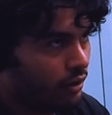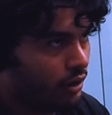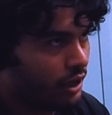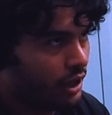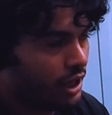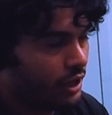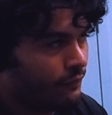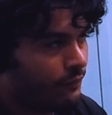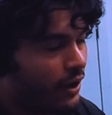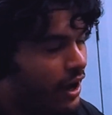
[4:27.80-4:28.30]

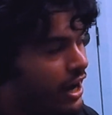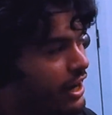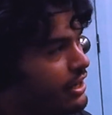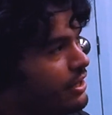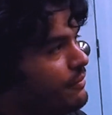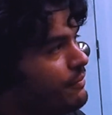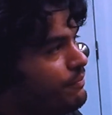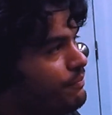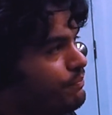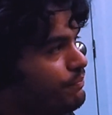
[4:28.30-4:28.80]
if I
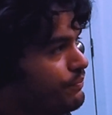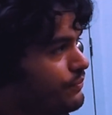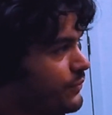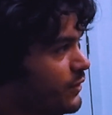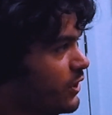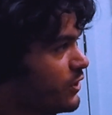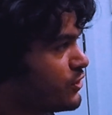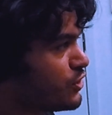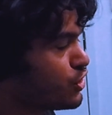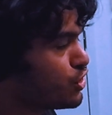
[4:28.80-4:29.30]
can
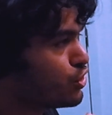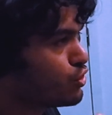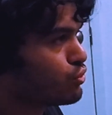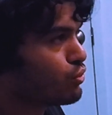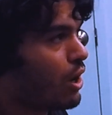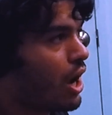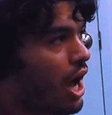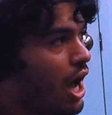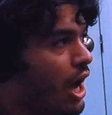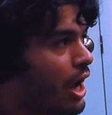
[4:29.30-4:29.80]

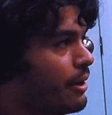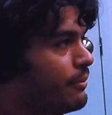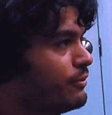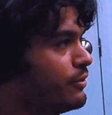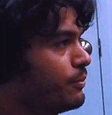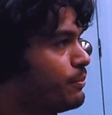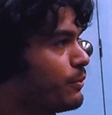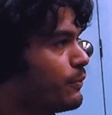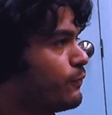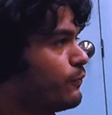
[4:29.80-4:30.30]
describe the
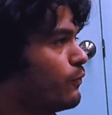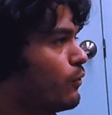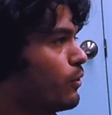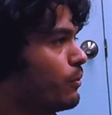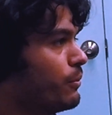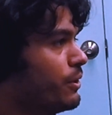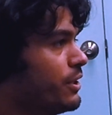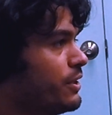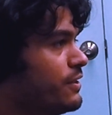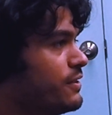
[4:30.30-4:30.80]

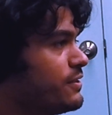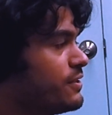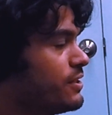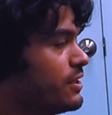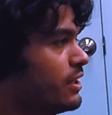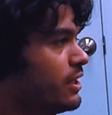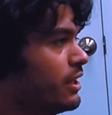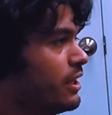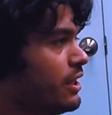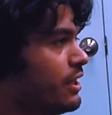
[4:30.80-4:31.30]
performance,
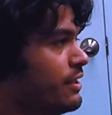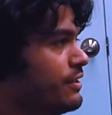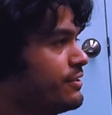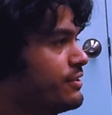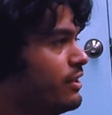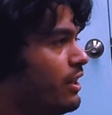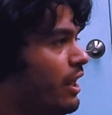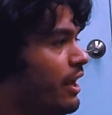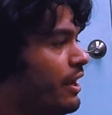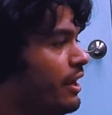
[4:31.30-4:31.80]

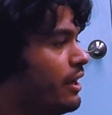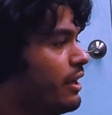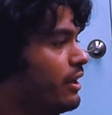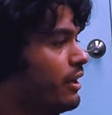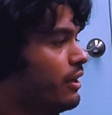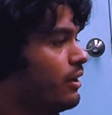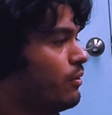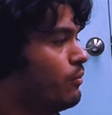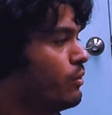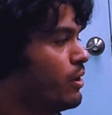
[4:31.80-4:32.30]
it's
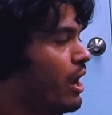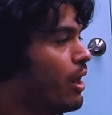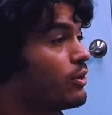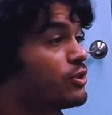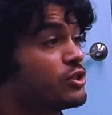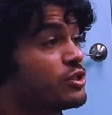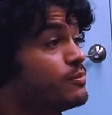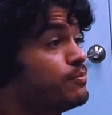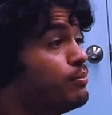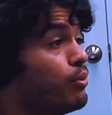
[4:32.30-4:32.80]
without
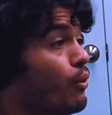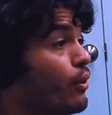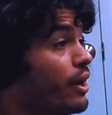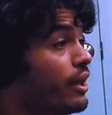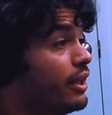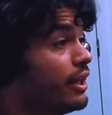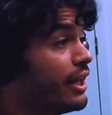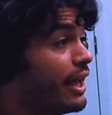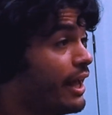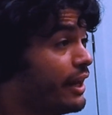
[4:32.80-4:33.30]

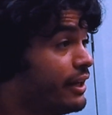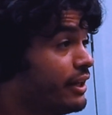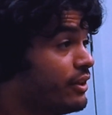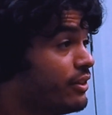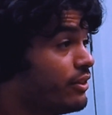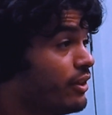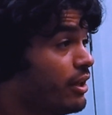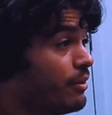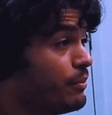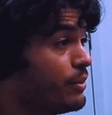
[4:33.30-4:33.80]
spoiling
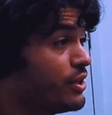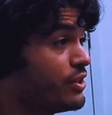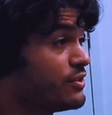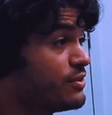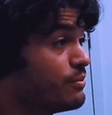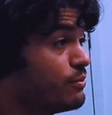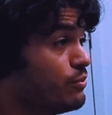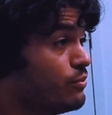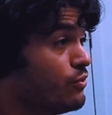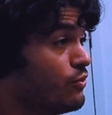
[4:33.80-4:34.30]
anything, because the
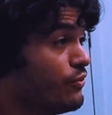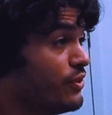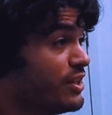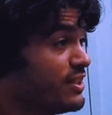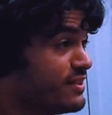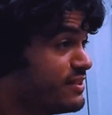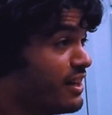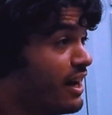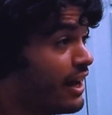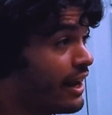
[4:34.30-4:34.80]
movie
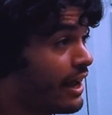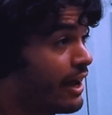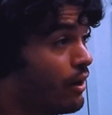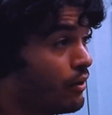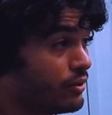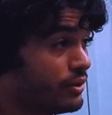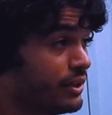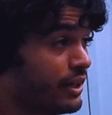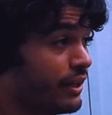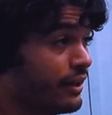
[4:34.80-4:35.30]
is not
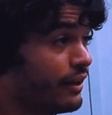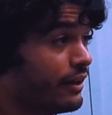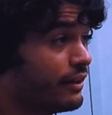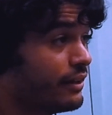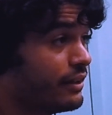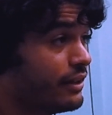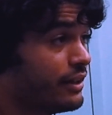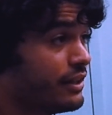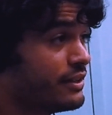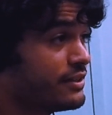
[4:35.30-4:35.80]
out
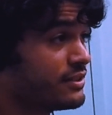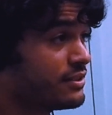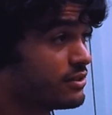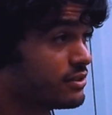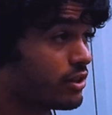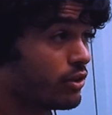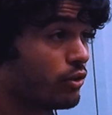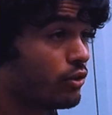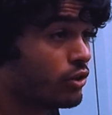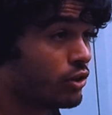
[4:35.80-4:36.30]
yet. Mm-hmm. It's
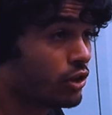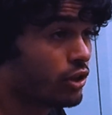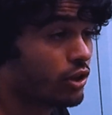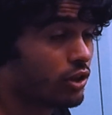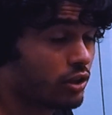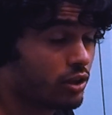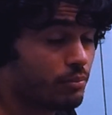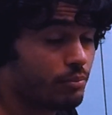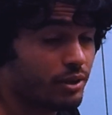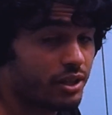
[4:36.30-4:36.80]
still
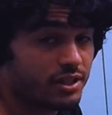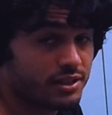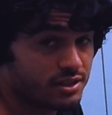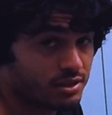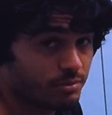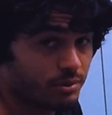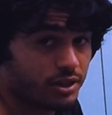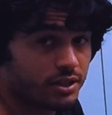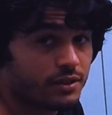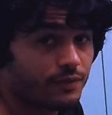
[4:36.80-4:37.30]
currently being
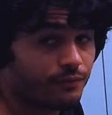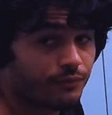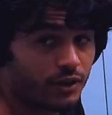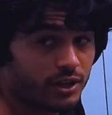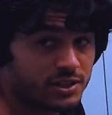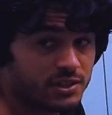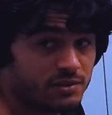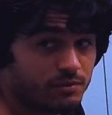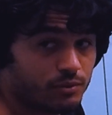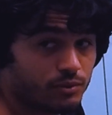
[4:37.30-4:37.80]
submitted to
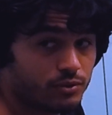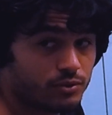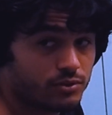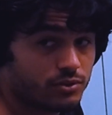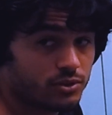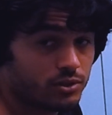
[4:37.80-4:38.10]
festivals.